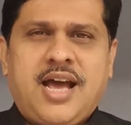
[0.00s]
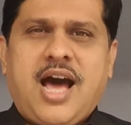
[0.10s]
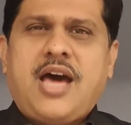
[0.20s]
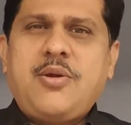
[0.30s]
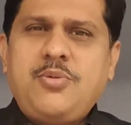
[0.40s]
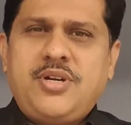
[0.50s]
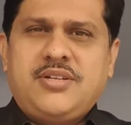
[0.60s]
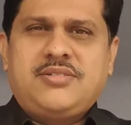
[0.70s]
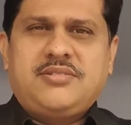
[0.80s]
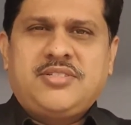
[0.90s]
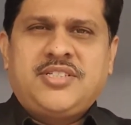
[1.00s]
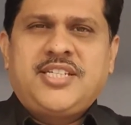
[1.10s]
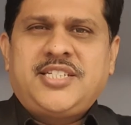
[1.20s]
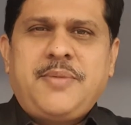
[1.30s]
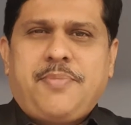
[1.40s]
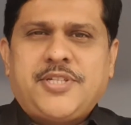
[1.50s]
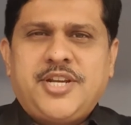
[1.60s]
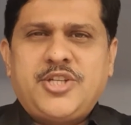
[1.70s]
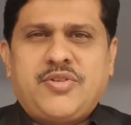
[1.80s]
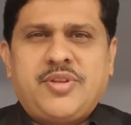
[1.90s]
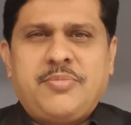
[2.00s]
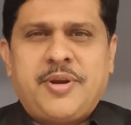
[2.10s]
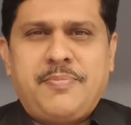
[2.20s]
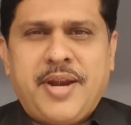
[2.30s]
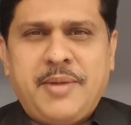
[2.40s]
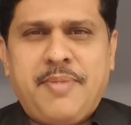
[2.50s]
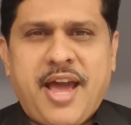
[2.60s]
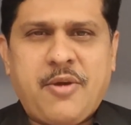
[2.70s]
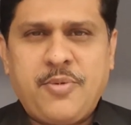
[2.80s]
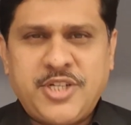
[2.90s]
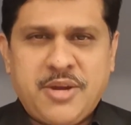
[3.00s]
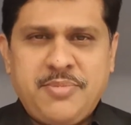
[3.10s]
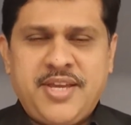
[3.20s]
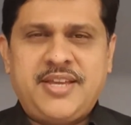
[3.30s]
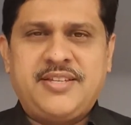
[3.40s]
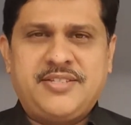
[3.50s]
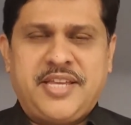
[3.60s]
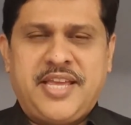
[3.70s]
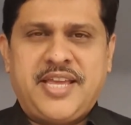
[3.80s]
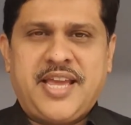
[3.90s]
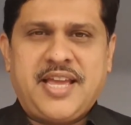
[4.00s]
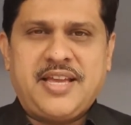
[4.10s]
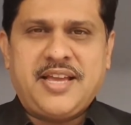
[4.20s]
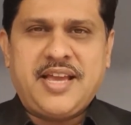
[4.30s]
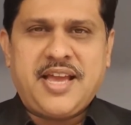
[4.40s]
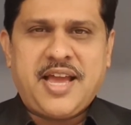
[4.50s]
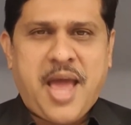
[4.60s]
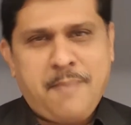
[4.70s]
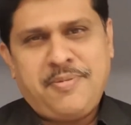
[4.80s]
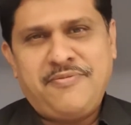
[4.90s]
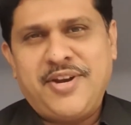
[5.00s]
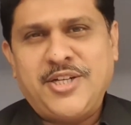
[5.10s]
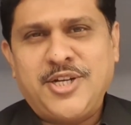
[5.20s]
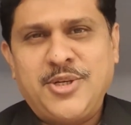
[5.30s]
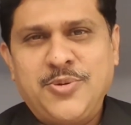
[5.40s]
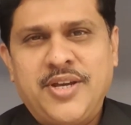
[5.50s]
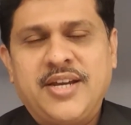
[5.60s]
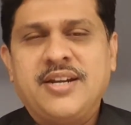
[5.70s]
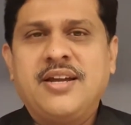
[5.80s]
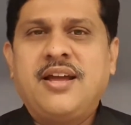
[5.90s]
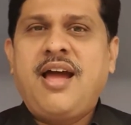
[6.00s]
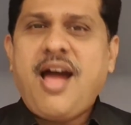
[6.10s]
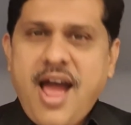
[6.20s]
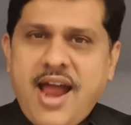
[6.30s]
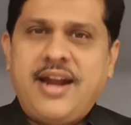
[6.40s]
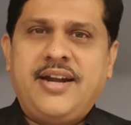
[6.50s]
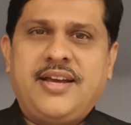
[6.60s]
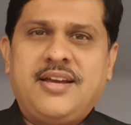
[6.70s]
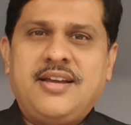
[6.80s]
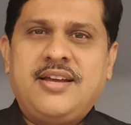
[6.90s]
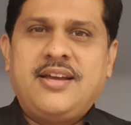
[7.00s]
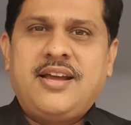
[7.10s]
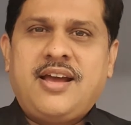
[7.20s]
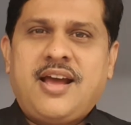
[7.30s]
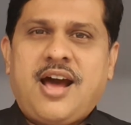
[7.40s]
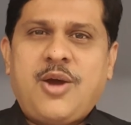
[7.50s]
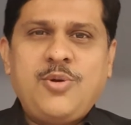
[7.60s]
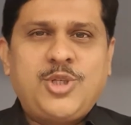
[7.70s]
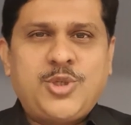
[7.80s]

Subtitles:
around 60% of them replied back wishing me saying Happy Financial New Year, and around